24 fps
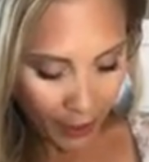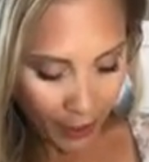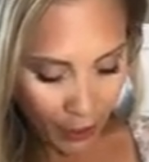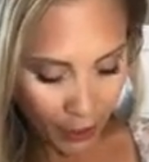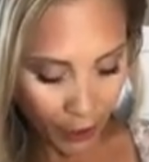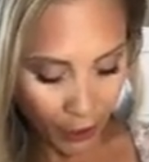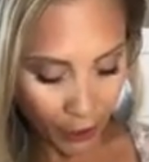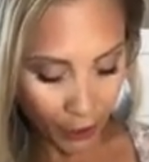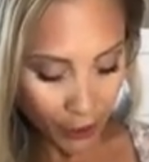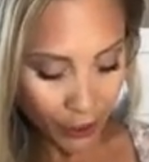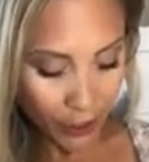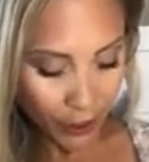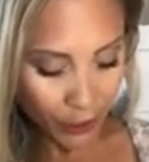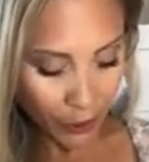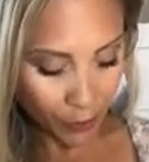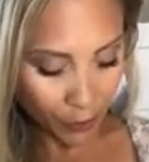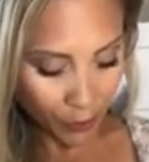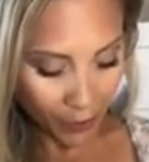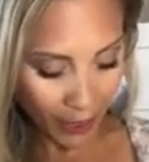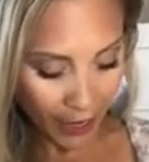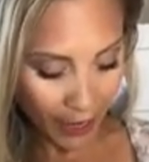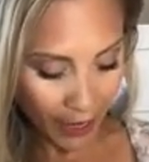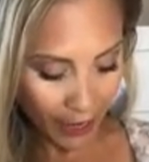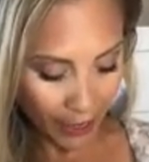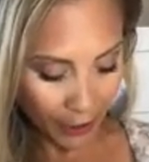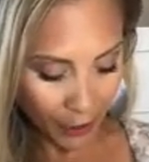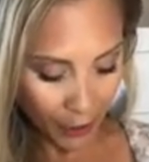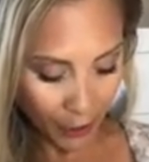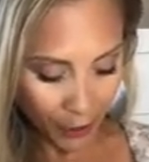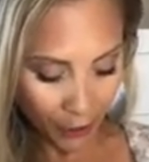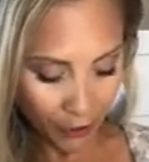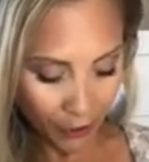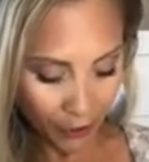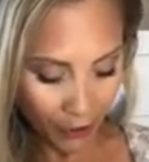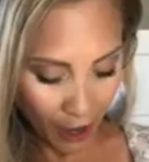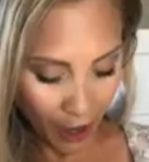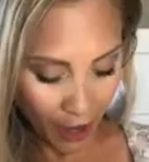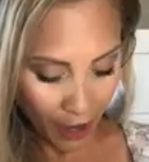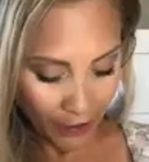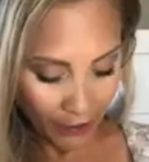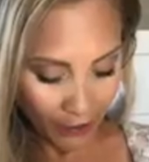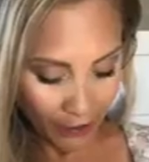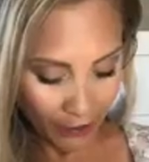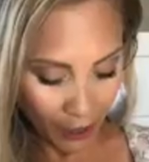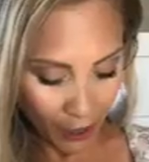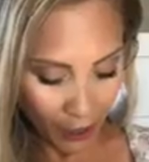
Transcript: Your story and your thoughts